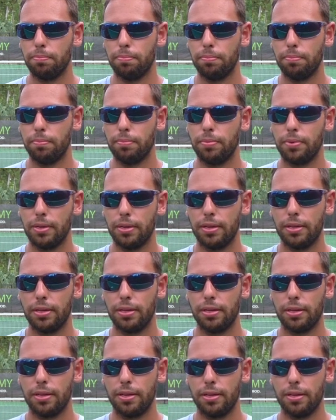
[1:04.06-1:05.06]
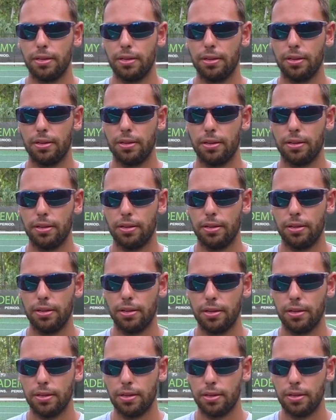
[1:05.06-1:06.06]

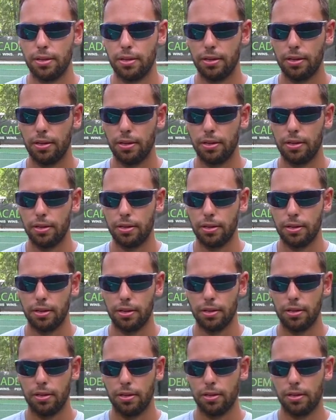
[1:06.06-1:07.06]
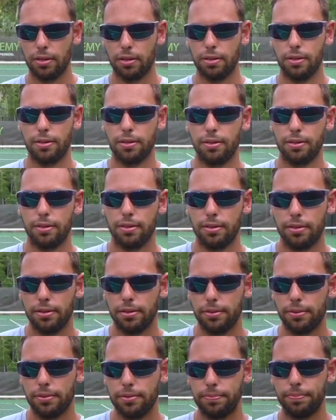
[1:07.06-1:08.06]

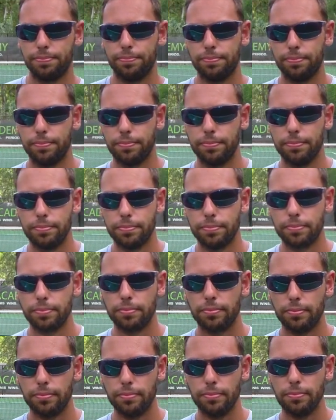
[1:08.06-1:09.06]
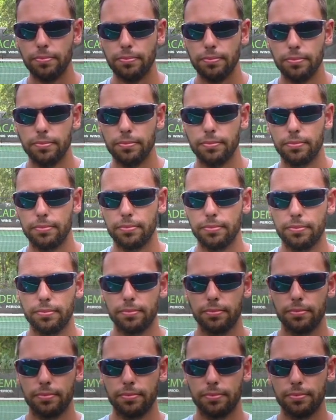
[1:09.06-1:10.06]

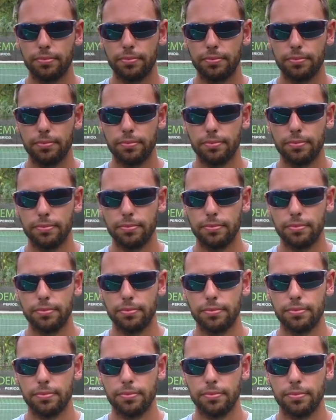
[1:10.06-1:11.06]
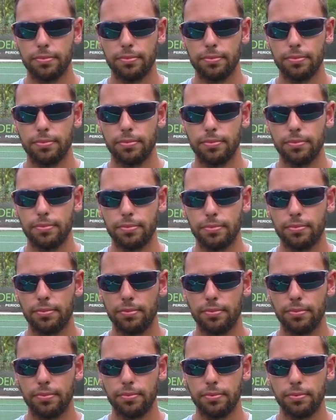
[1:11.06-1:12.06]
No words are spoken by the person on screen.